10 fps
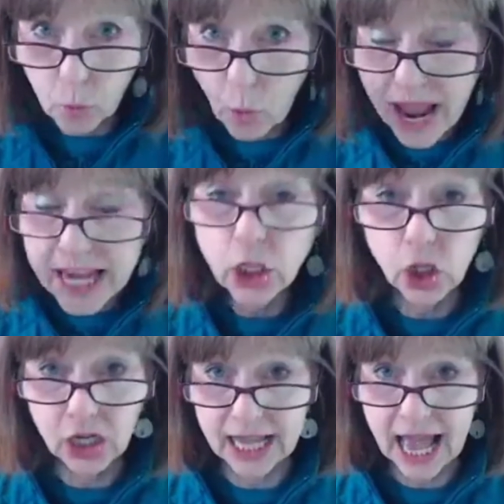way to
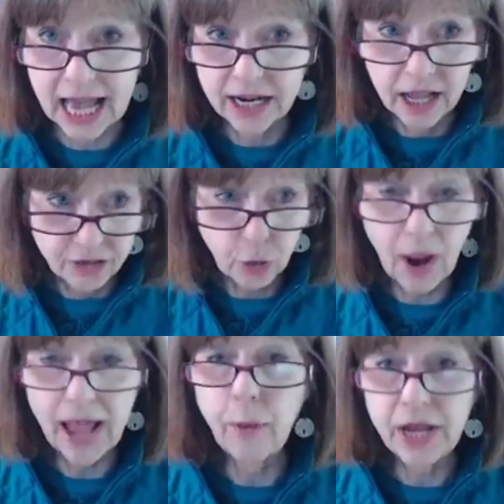look at the
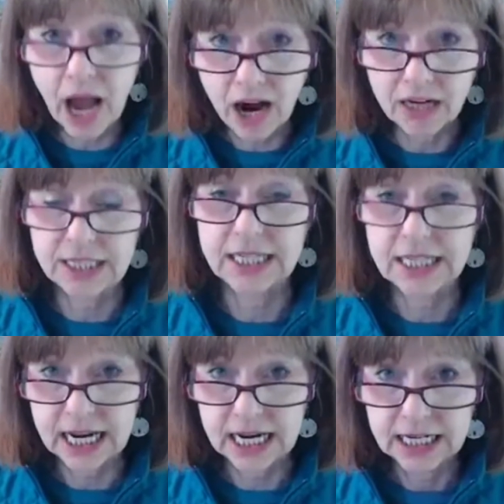way we are
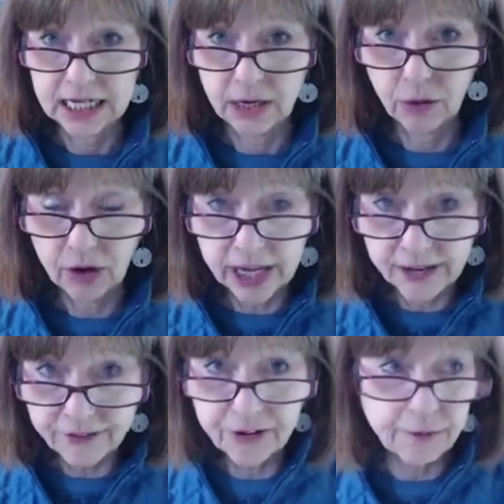today. We're
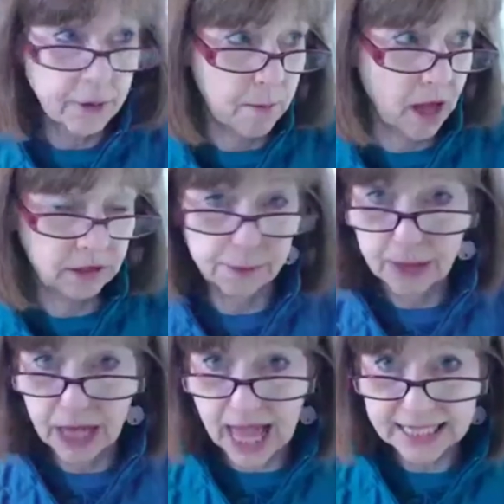Ephraim, the
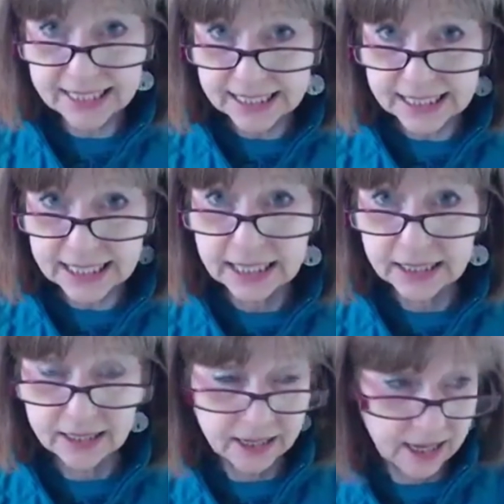multiplied seed
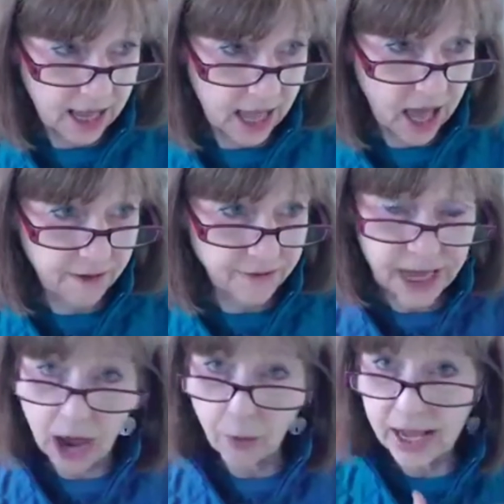
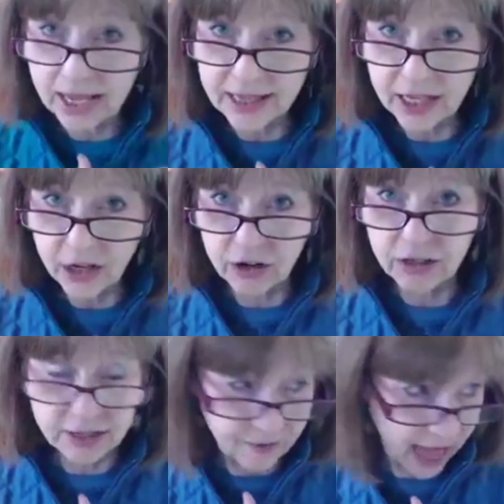of Yahweh in the
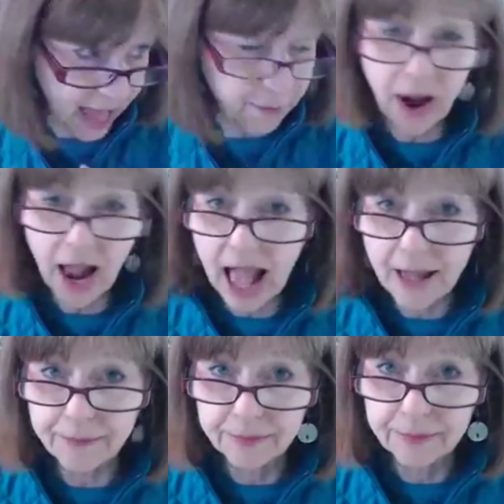earth of
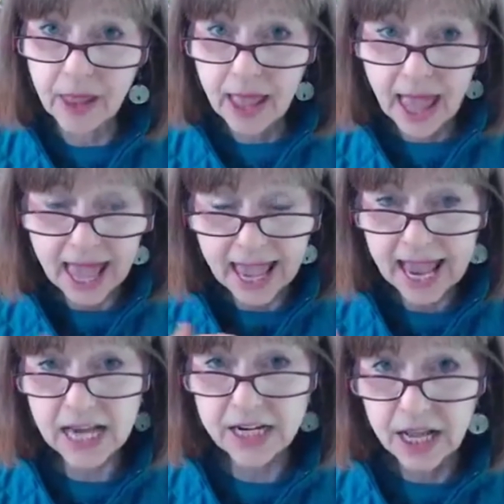Abraham,
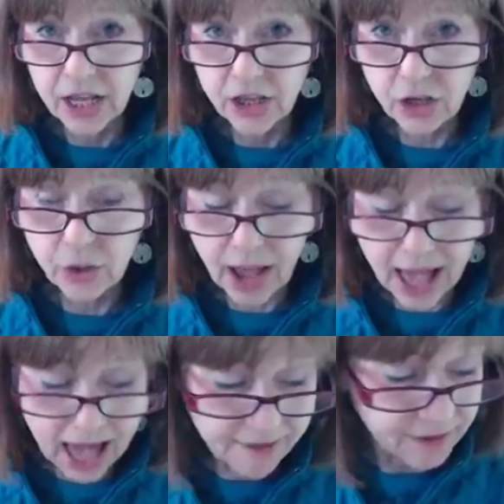and you
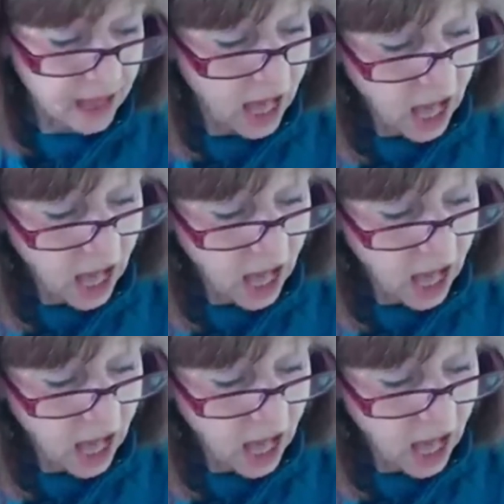have